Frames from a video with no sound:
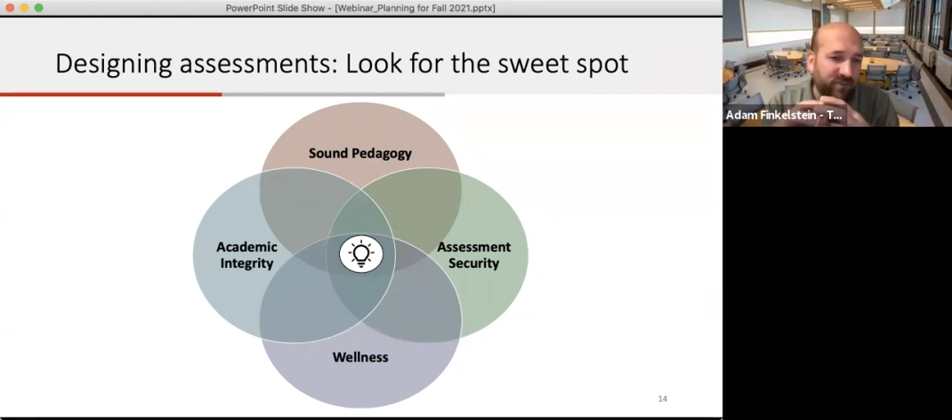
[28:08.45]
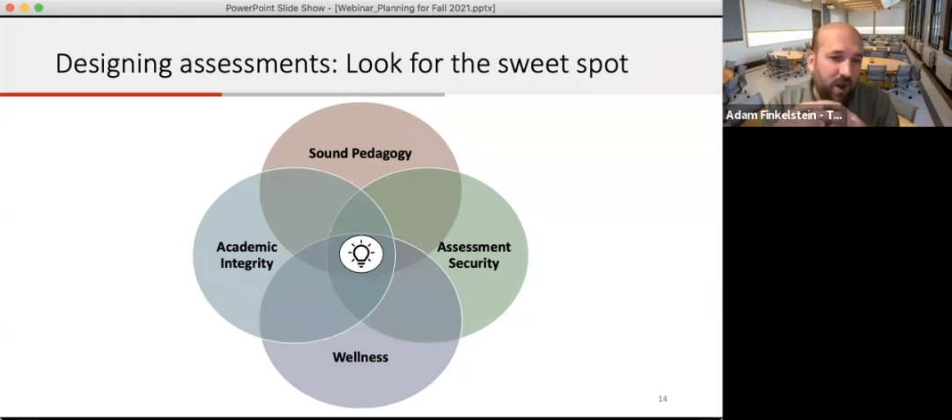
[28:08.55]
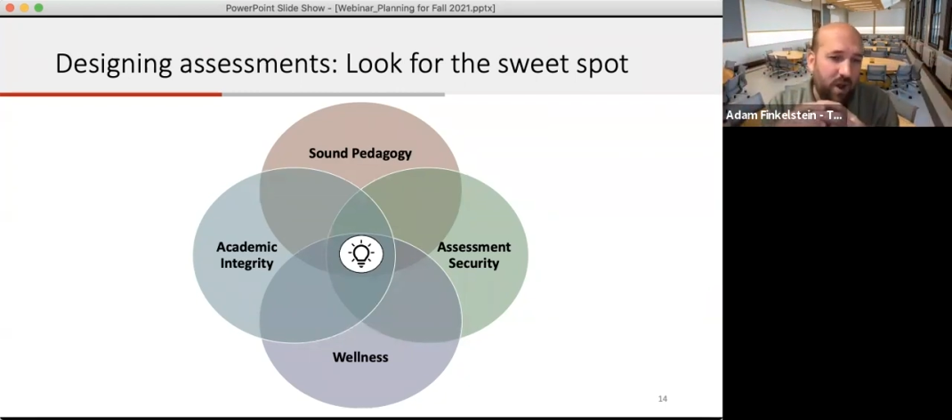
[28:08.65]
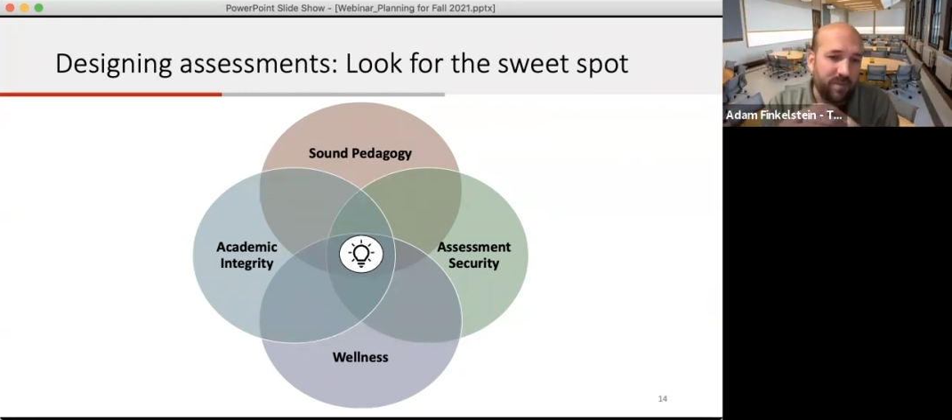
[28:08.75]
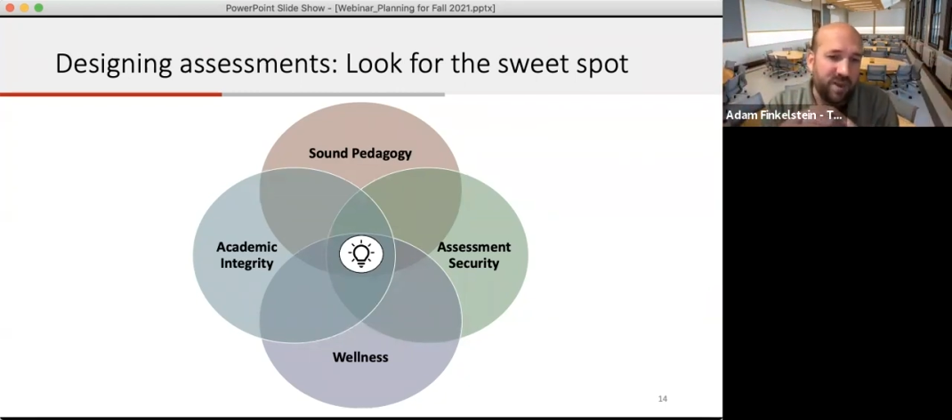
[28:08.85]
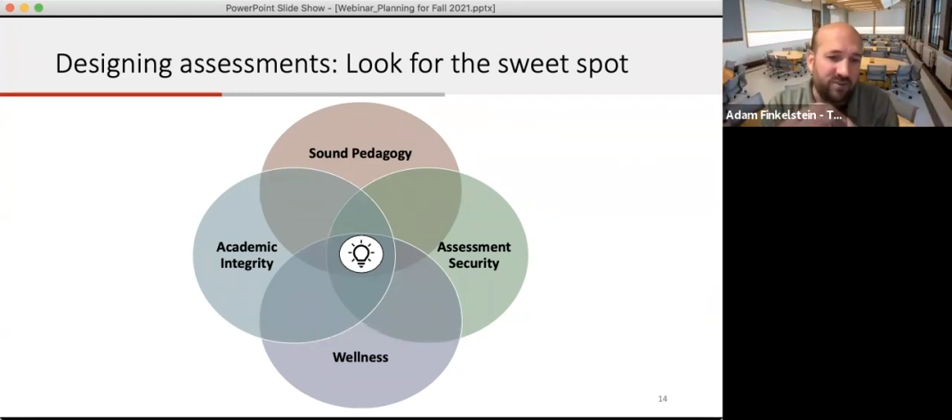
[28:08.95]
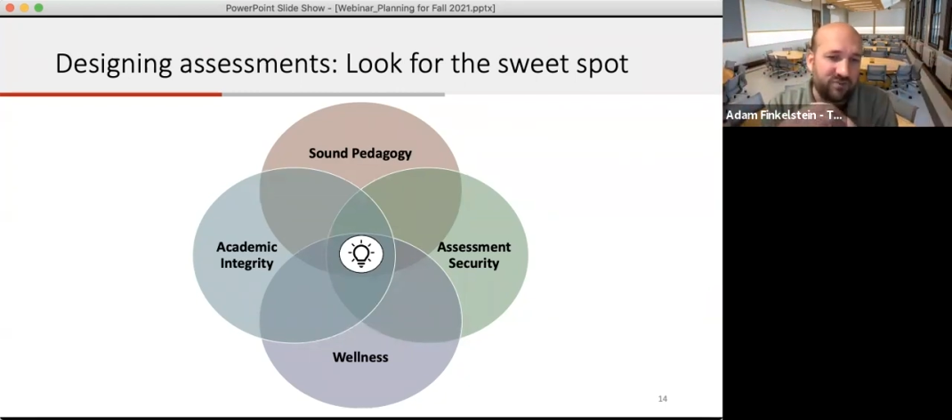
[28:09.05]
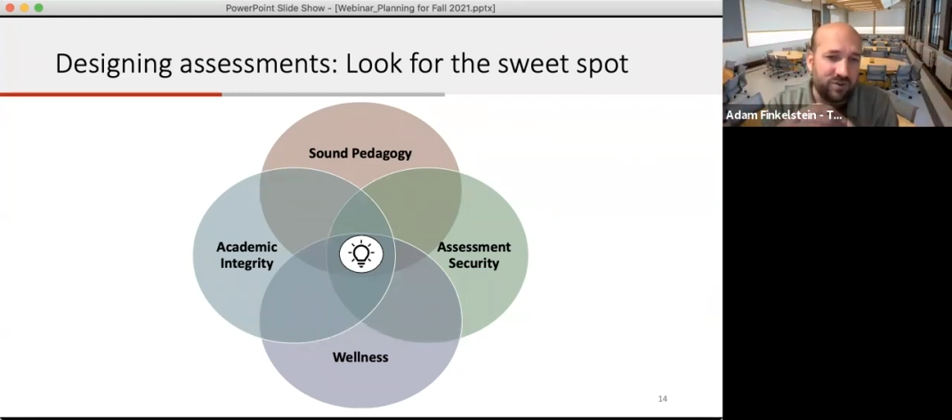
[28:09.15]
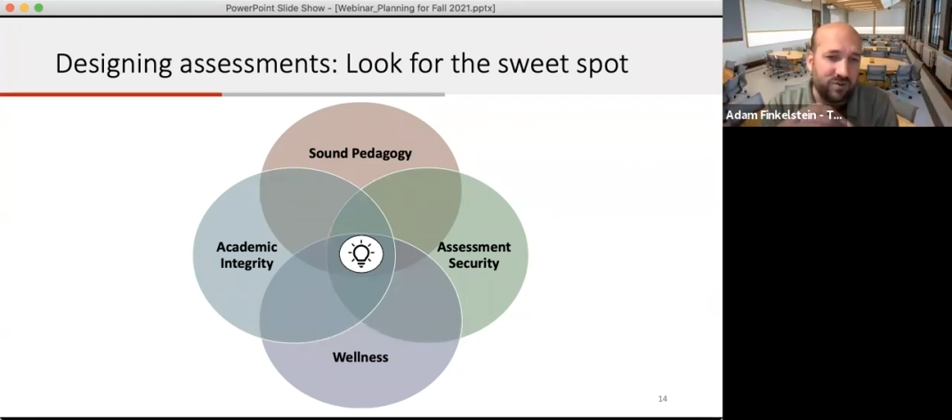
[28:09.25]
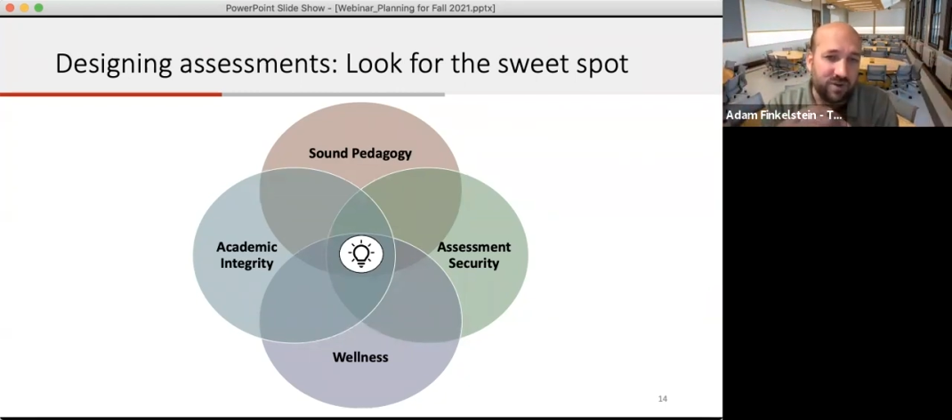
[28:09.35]

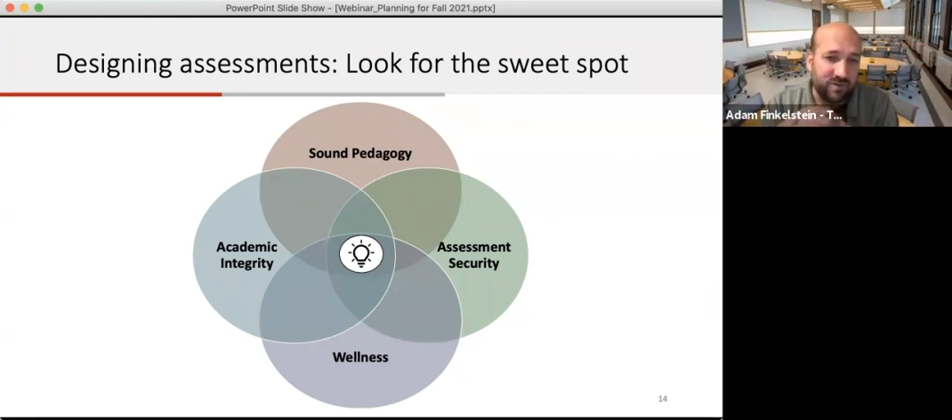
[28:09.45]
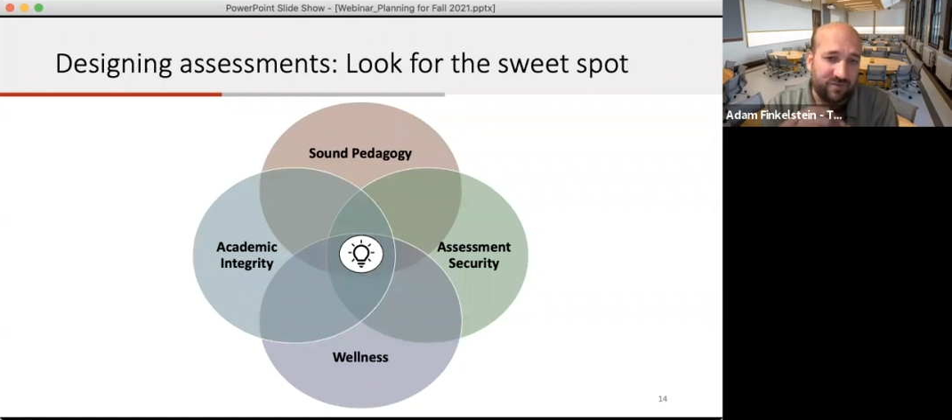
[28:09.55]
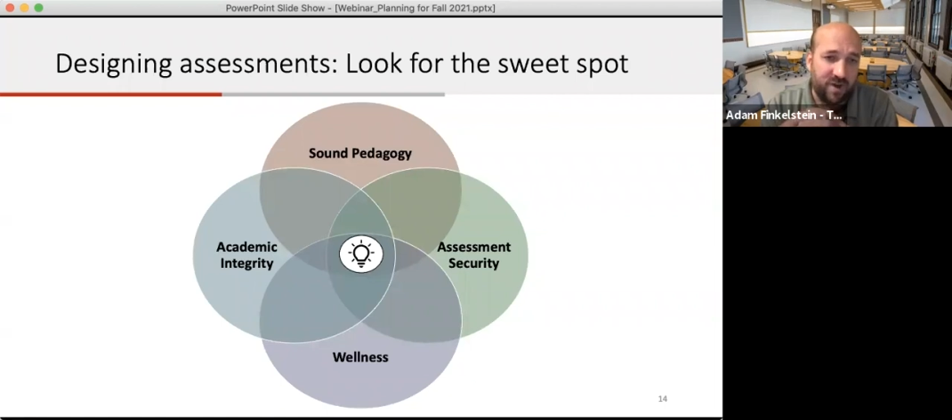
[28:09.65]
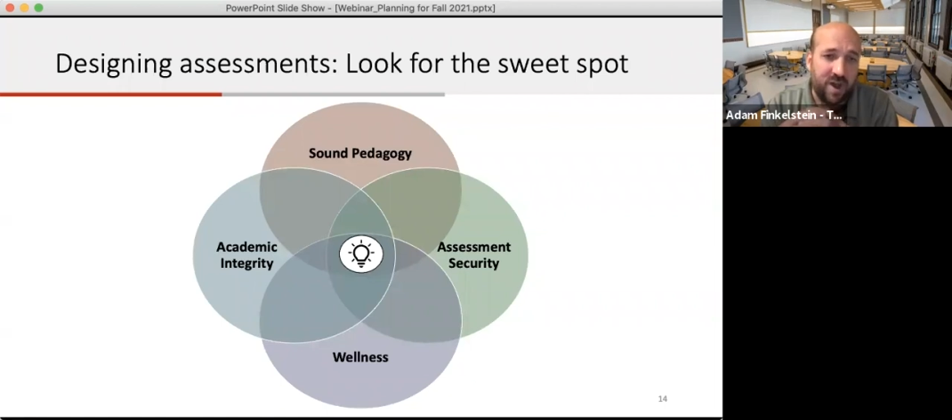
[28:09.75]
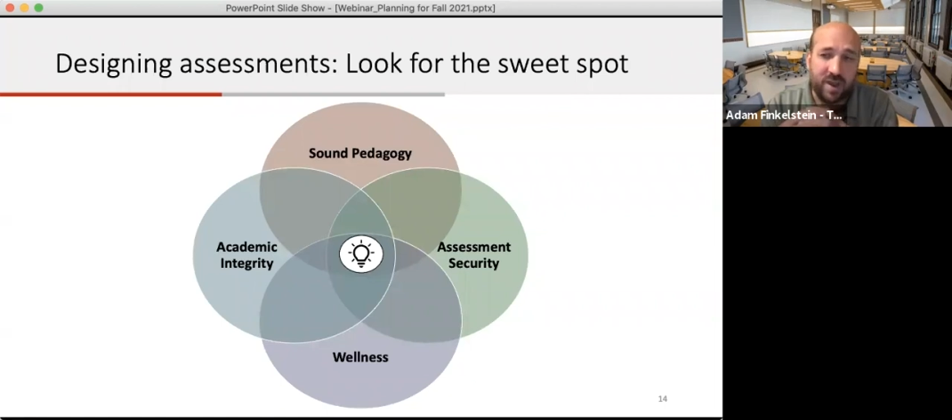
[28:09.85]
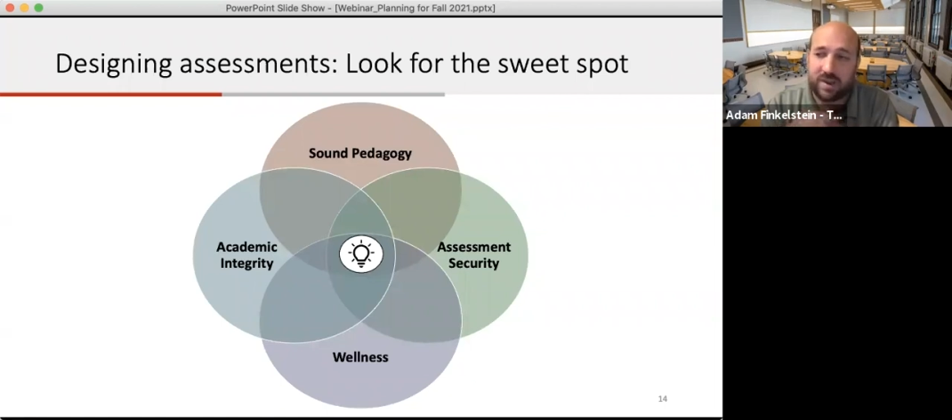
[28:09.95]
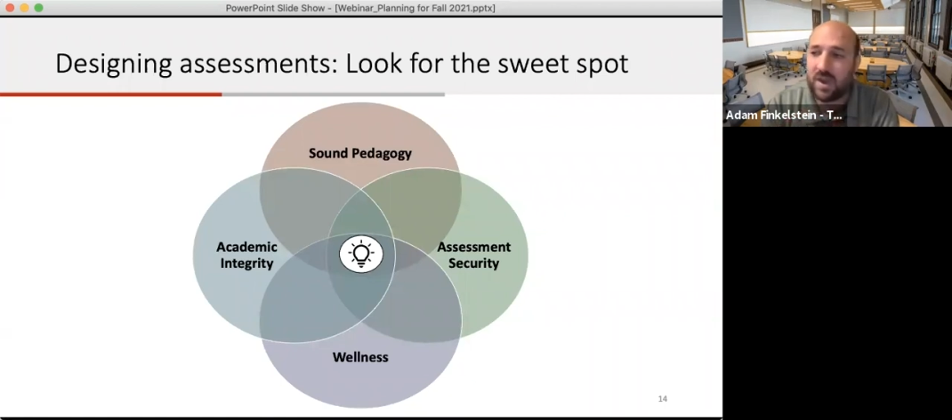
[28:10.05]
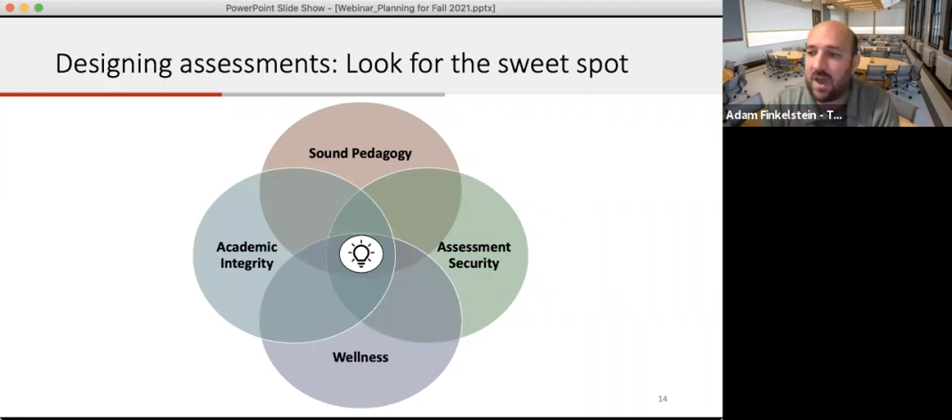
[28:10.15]
combination you can find